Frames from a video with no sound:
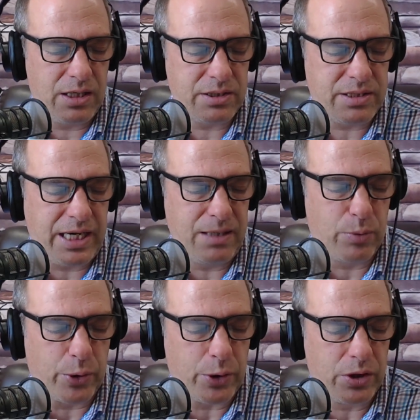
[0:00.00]

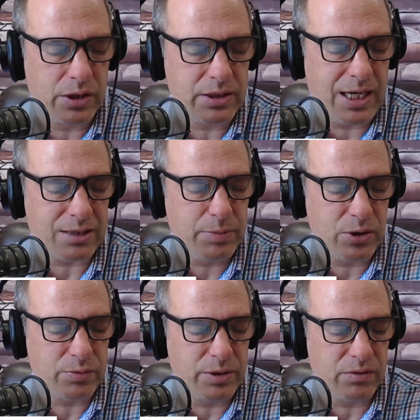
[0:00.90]
TABOR,
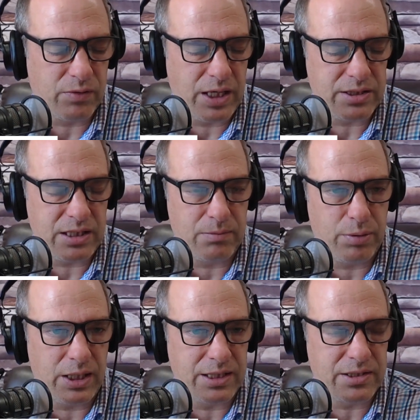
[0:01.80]
Taxpayers Bill of Rights, in
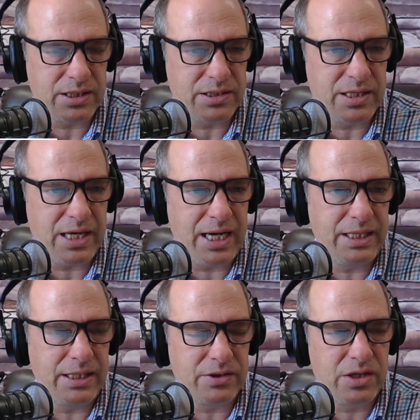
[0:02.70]
place since the
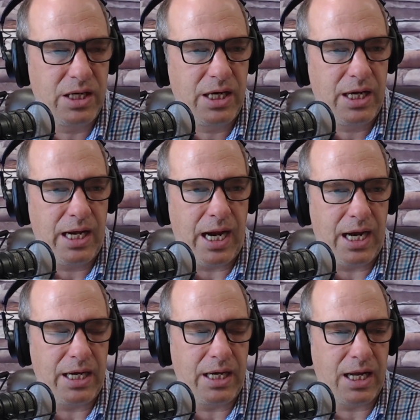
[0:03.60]
90s,
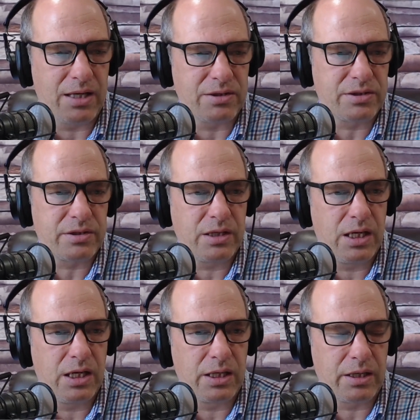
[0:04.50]
and it has
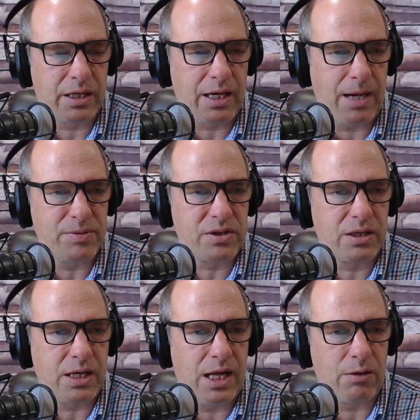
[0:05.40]
kept
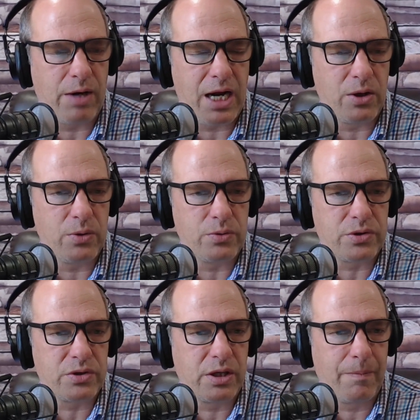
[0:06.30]

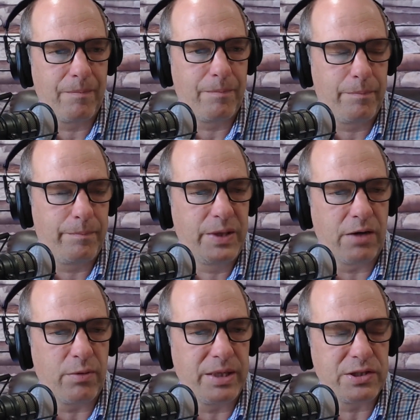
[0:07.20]
Colorado's
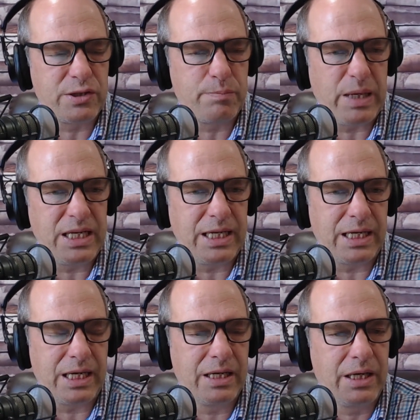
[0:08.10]
government
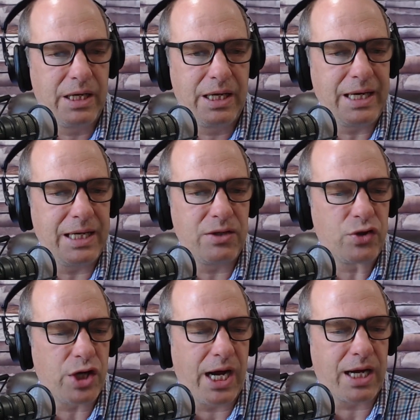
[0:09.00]
spending in
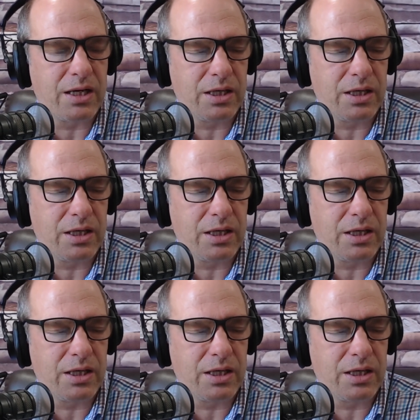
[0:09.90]
check